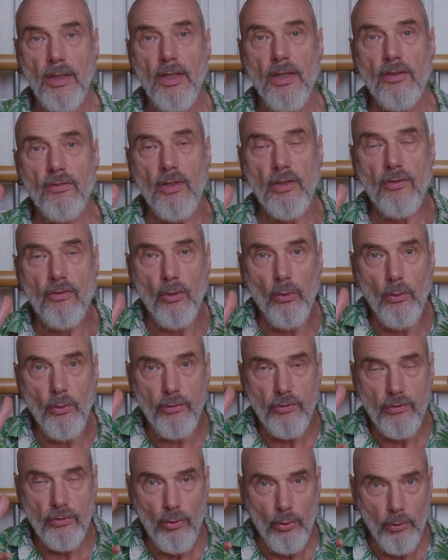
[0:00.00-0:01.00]
So there's all
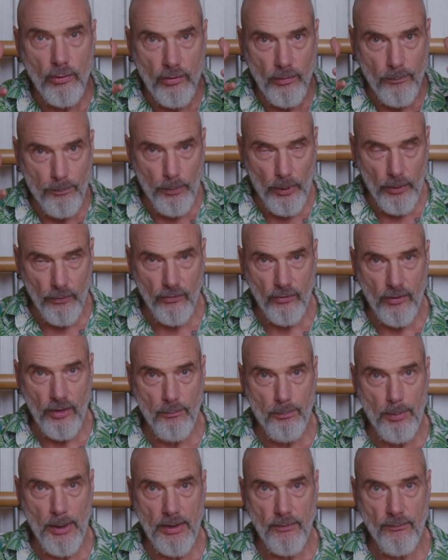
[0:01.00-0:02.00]
sorts of
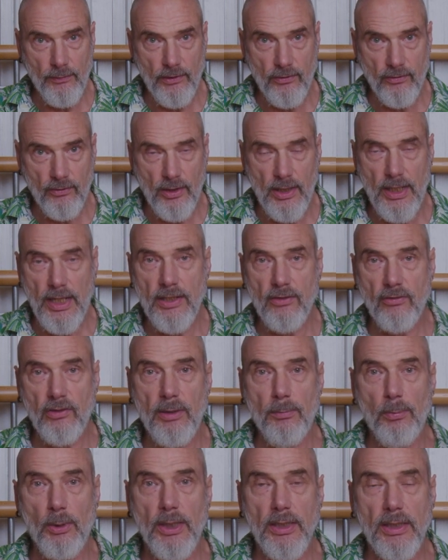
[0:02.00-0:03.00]
positive benefits to
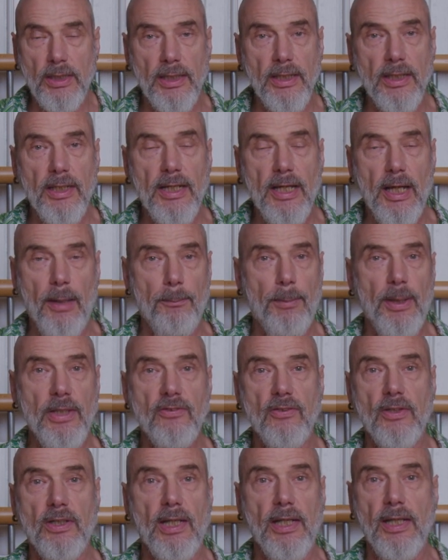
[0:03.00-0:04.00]
nasally breathing, and
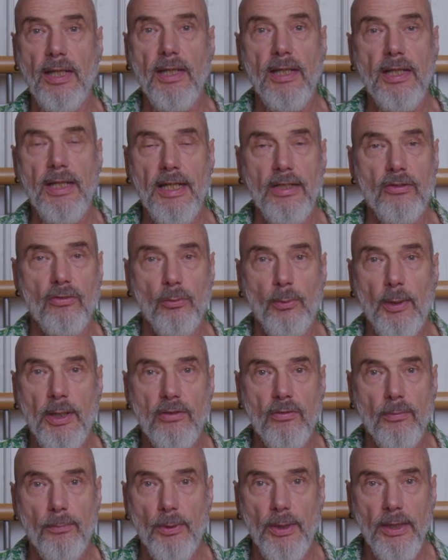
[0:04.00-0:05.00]
basically it's a way
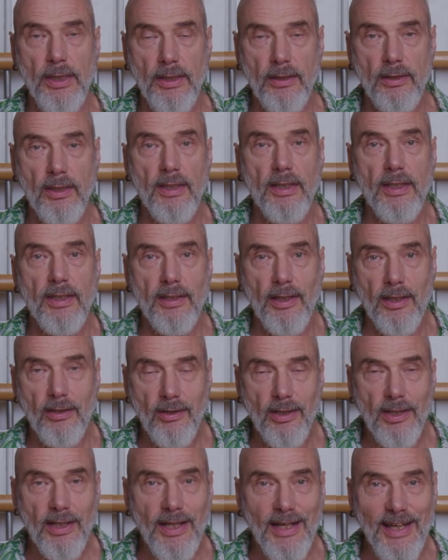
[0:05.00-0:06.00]
to breathe that
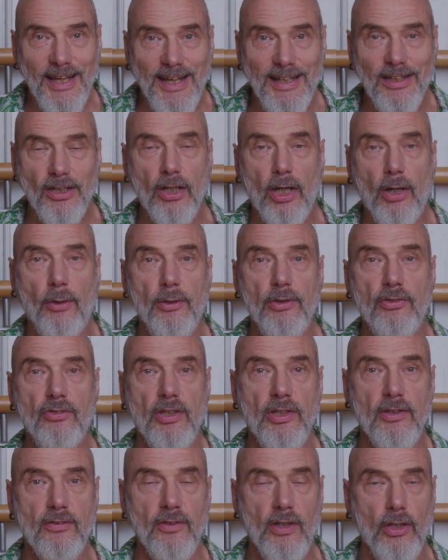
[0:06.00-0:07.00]

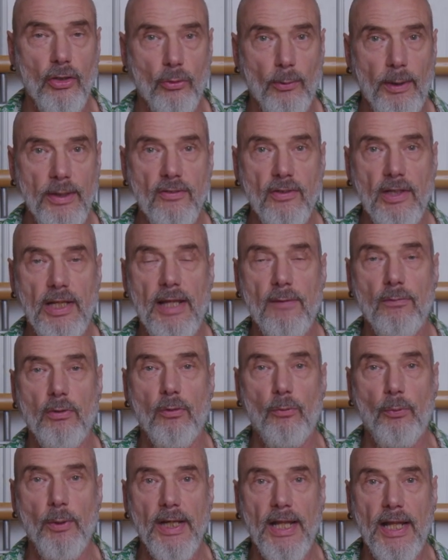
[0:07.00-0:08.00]
encourages a greater level
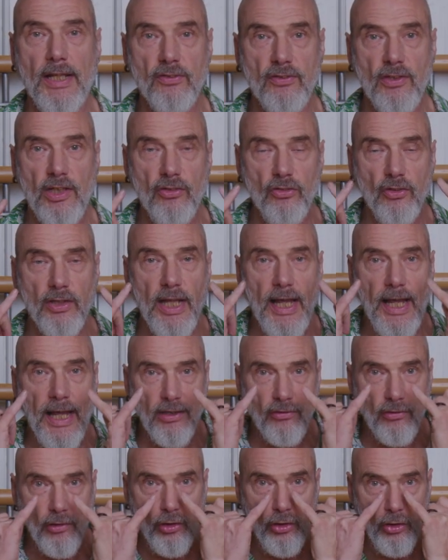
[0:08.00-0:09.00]
of relaxation
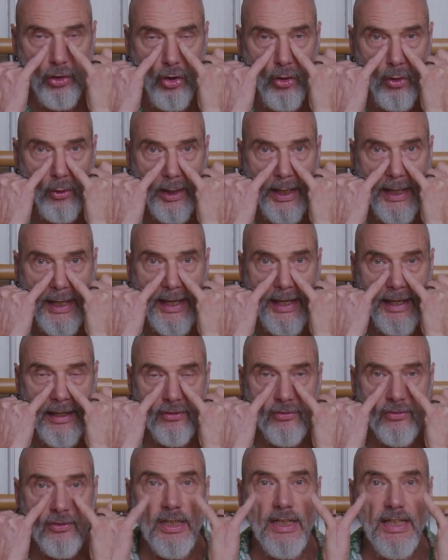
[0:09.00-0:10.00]
as long
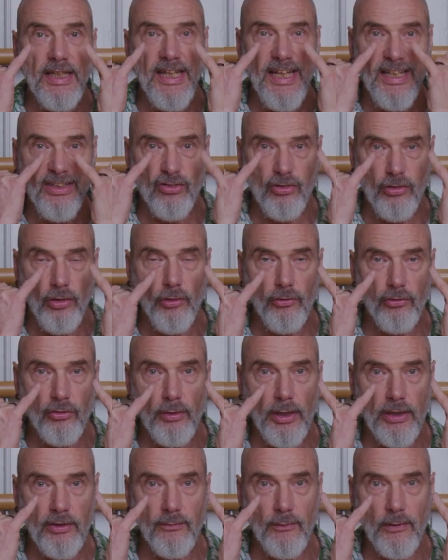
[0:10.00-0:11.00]
as it's not
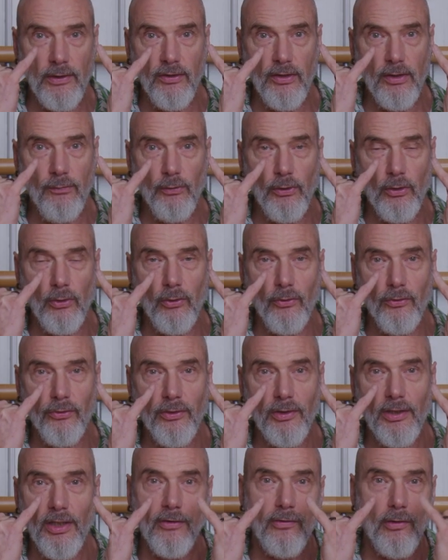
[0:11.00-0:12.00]
stressful and difficult,
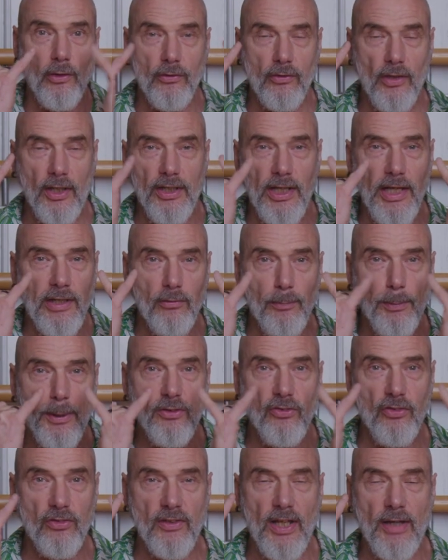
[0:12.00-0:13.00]
as long as our nasal
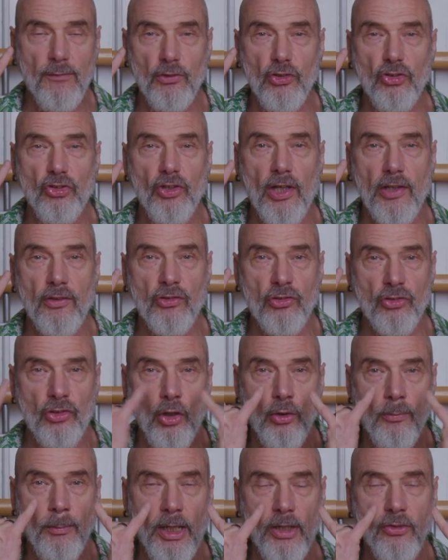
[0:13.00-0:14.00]
passages haven't shut
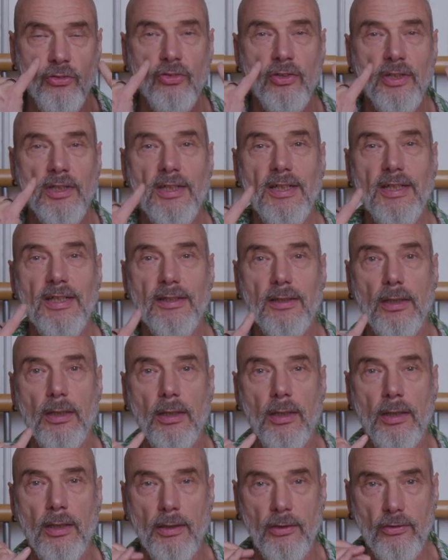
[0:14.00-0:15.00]
so much that it
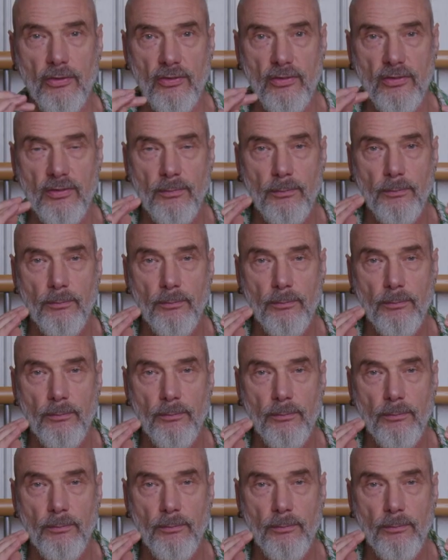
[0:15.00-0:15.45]
hurts